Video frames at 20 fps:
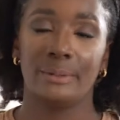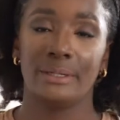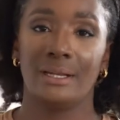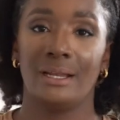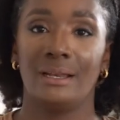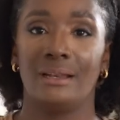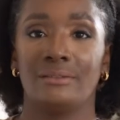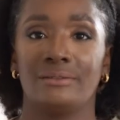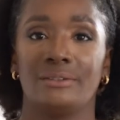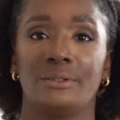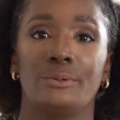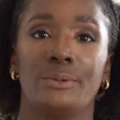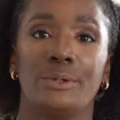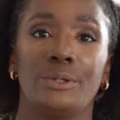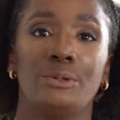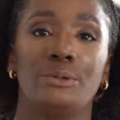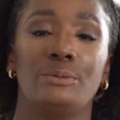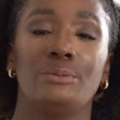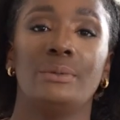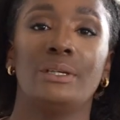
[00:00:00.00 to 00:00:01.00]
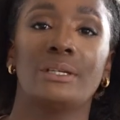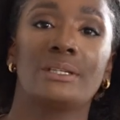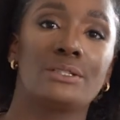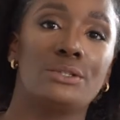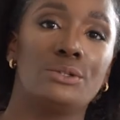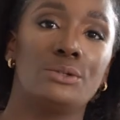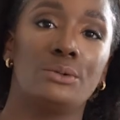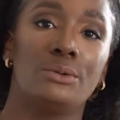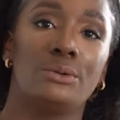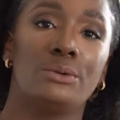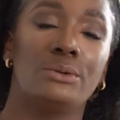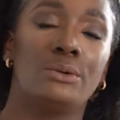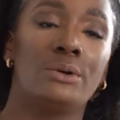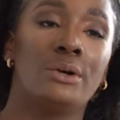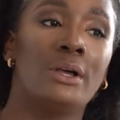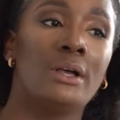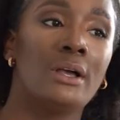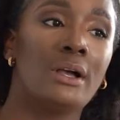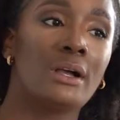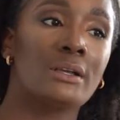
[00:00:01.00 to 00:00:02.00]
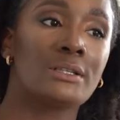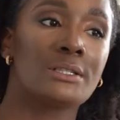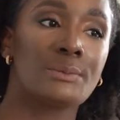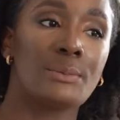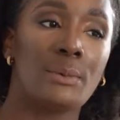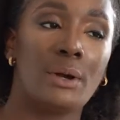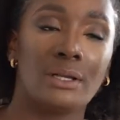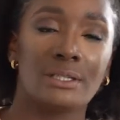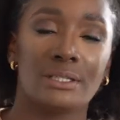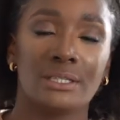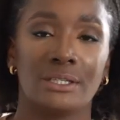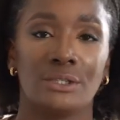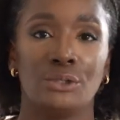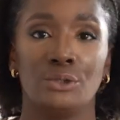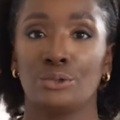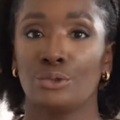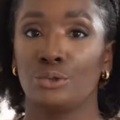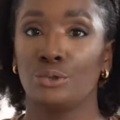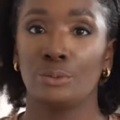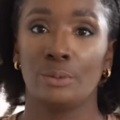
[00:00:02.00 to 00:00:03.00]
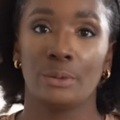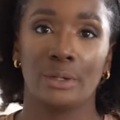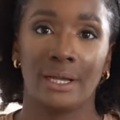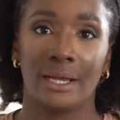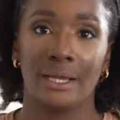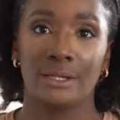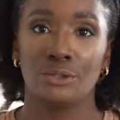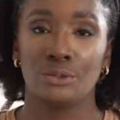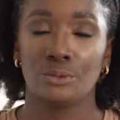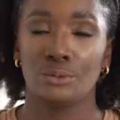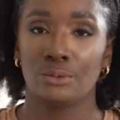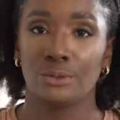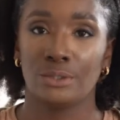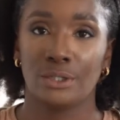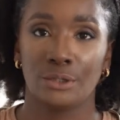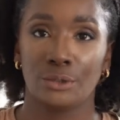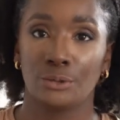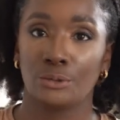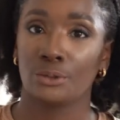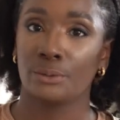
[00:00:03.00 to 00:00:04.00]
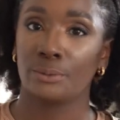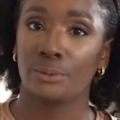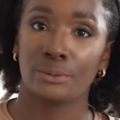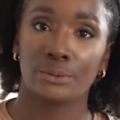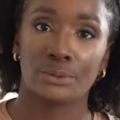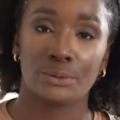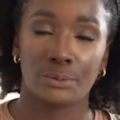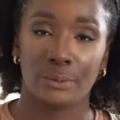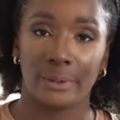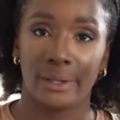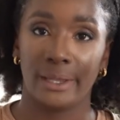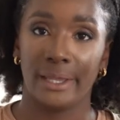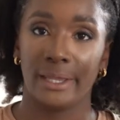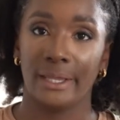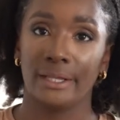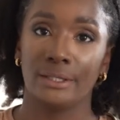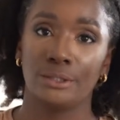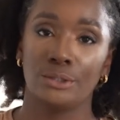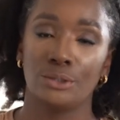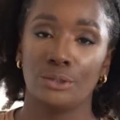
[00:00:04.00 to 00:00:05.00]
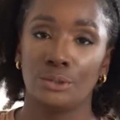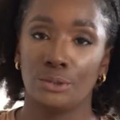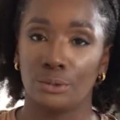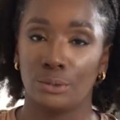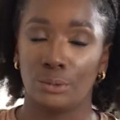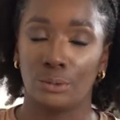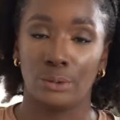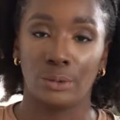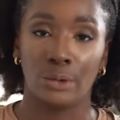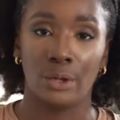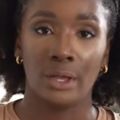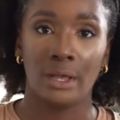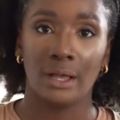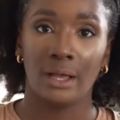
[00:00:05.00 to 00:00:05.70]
and I love it when you mix your smarts and your super casuals and your sportswear into your